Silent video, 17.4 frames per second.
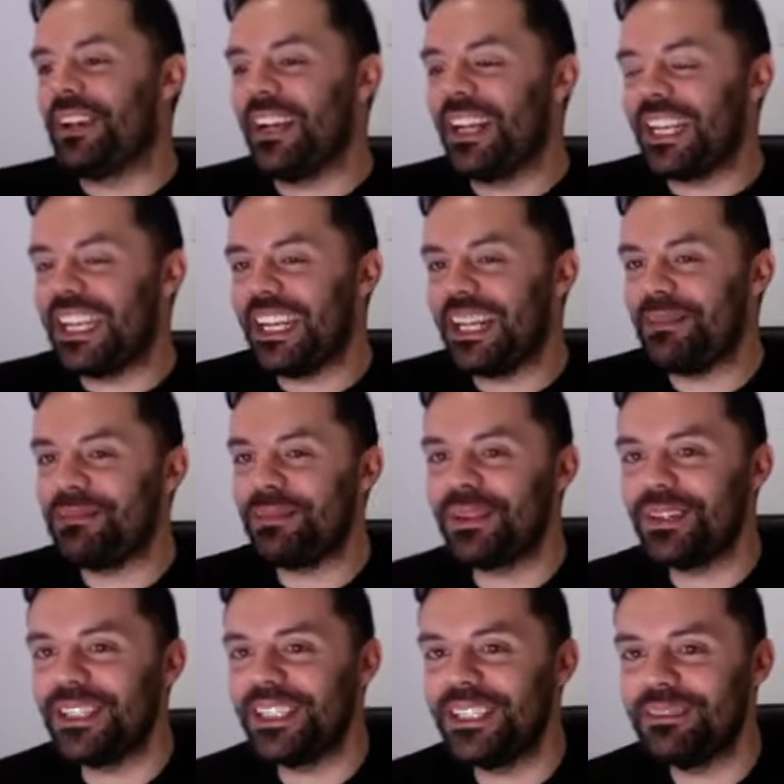get up
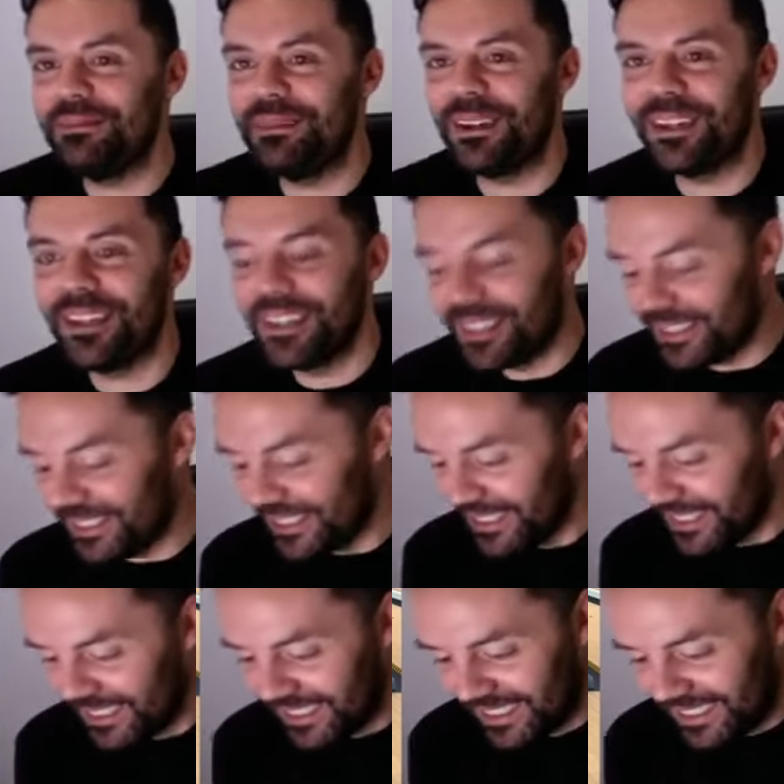early tomorrow.
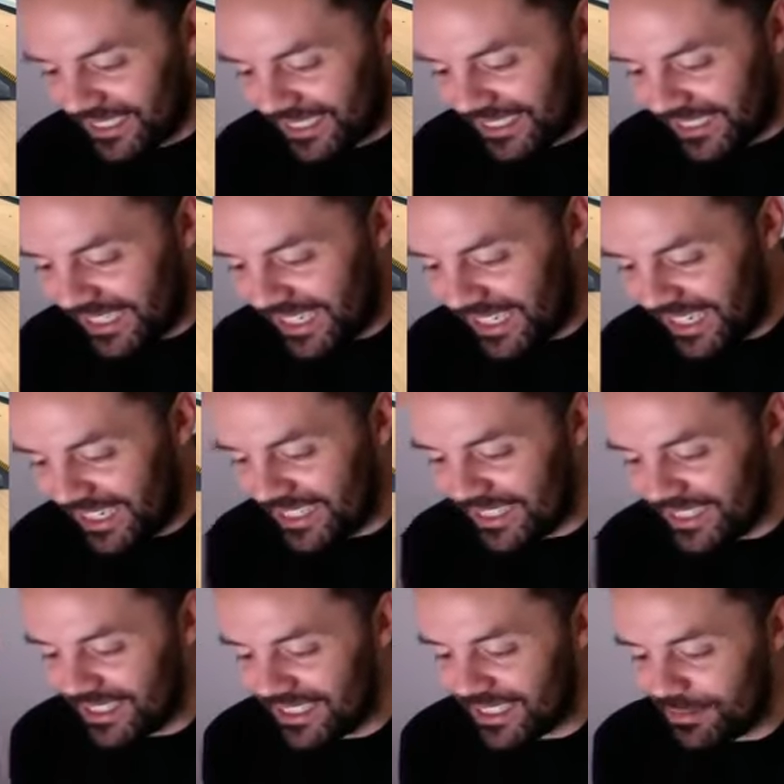
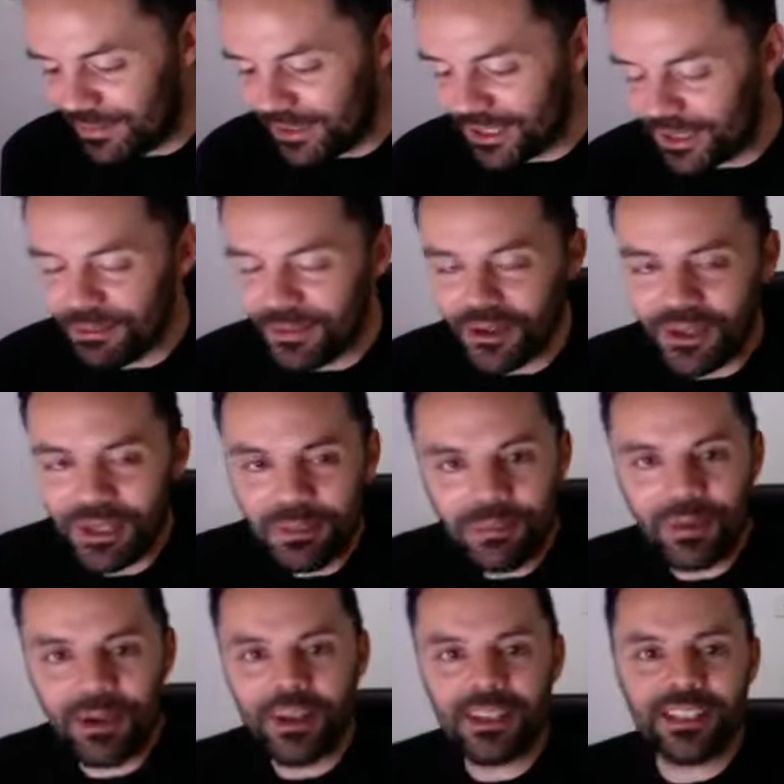And I'm not a morning
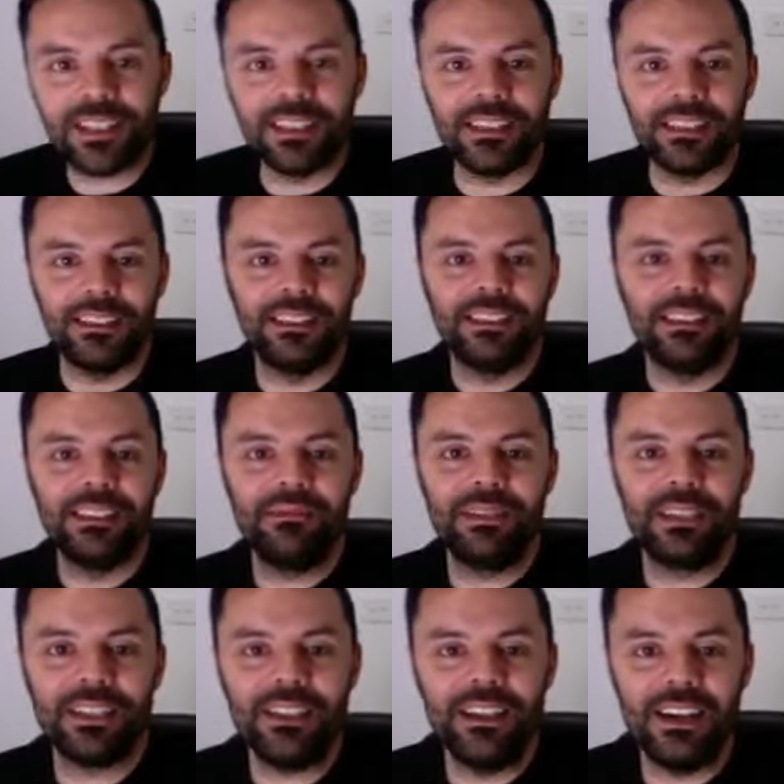person. I'm
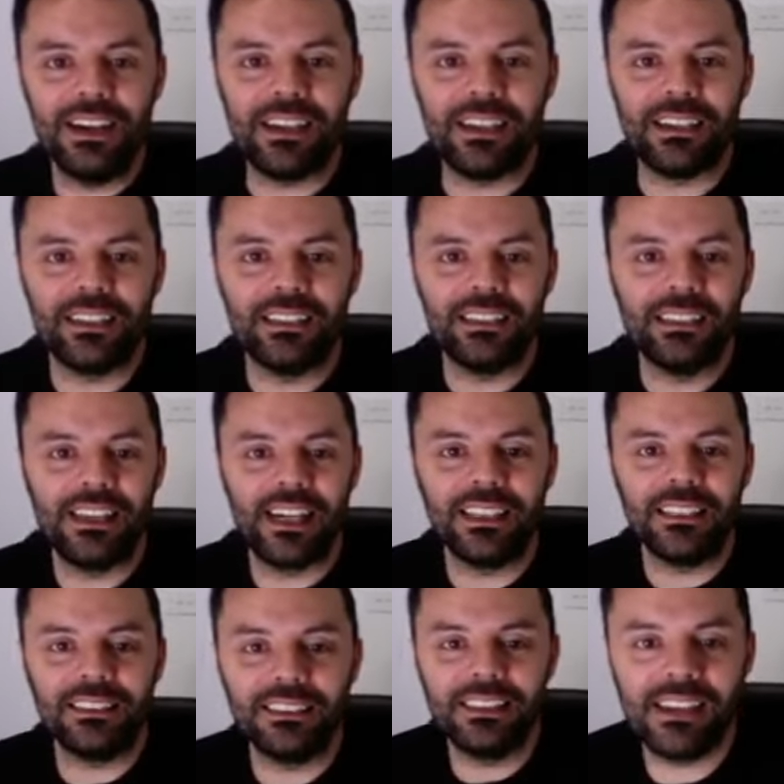just not.
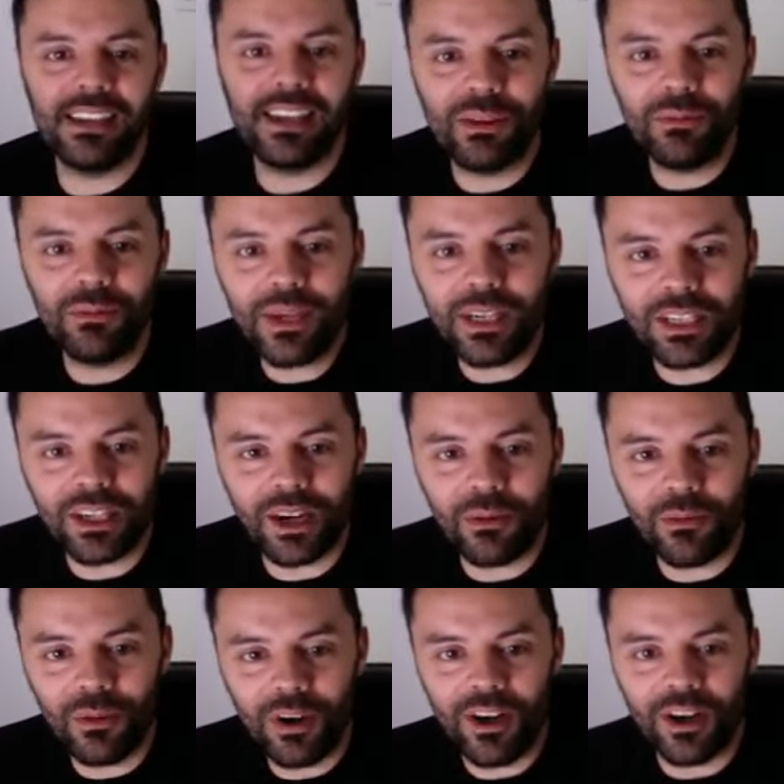I, I wish I
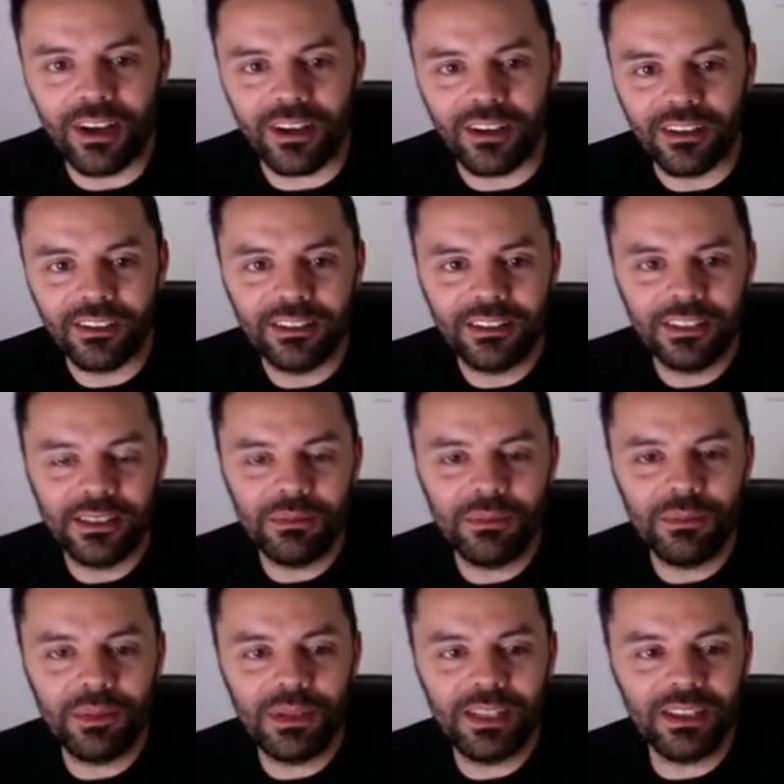were. It
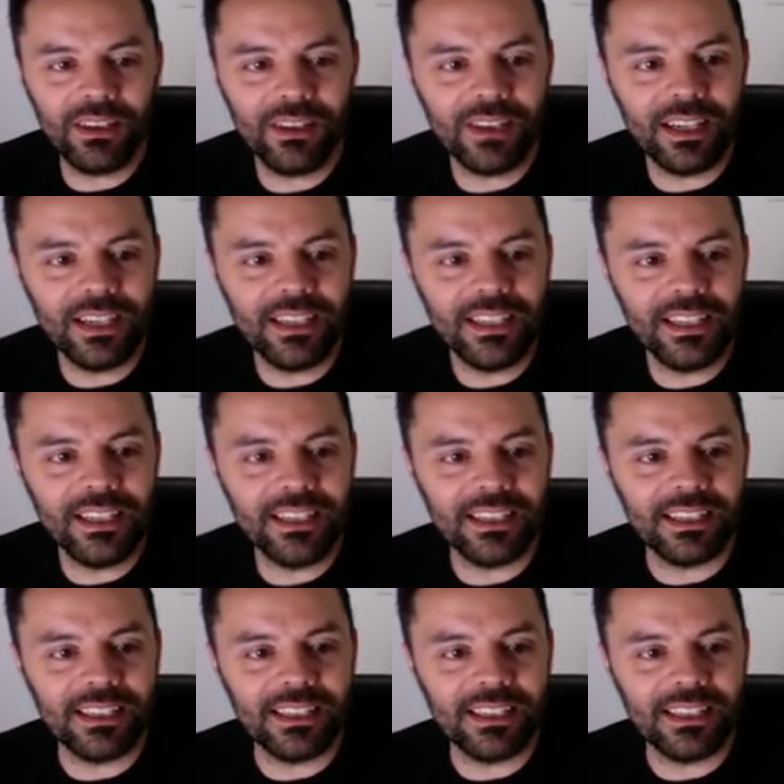would be a lot easier.